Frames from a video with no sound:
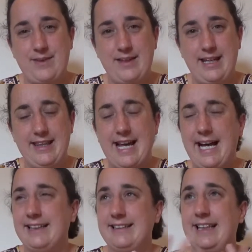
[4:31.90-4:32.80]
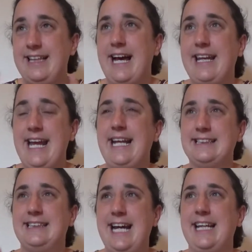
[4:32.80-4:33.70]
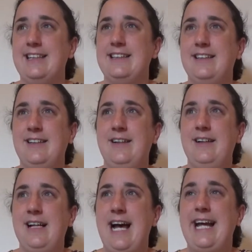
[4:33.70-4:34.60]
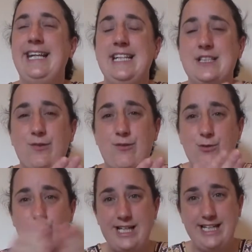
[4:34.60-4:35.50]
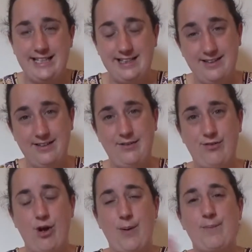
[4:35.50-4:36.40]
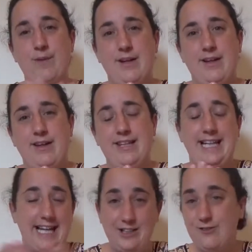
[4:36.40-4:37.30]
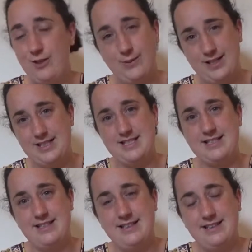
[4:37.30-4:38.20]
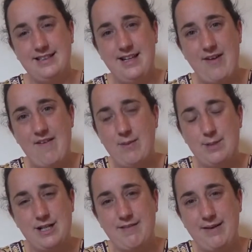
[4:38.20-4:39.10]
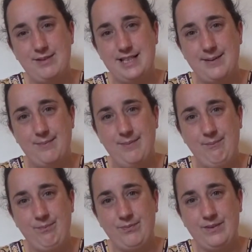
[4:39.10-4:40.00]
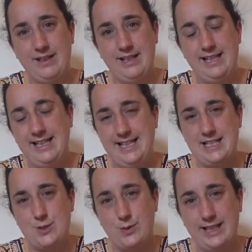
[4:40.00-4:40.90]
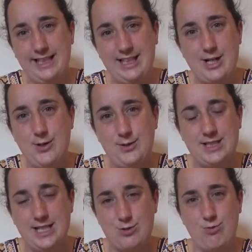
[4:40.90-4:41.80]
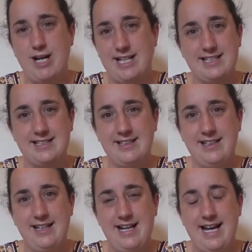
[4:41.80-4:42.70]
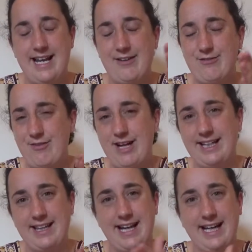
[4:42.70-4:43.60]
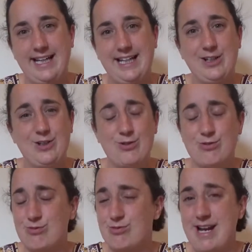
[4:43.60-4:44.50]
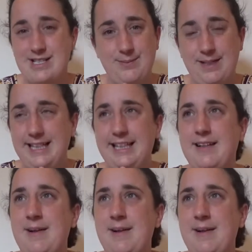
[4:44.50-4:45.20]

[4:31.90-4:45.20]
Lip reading: in that next stand. And he is free from the influence of everybody around him. He does what he knows is right. And I find that incredibly